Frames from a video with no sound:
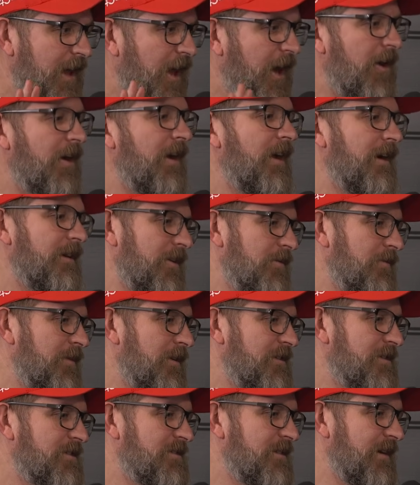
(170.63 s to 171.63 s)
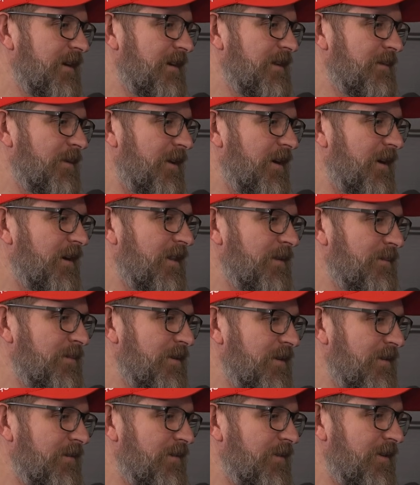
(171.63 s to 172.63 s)
Carey Underwood singing "America the
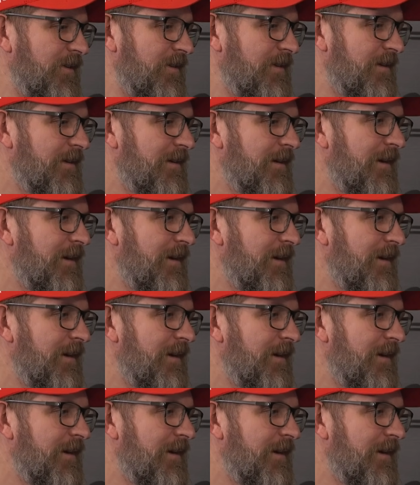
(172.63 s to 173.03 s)
Beautiful"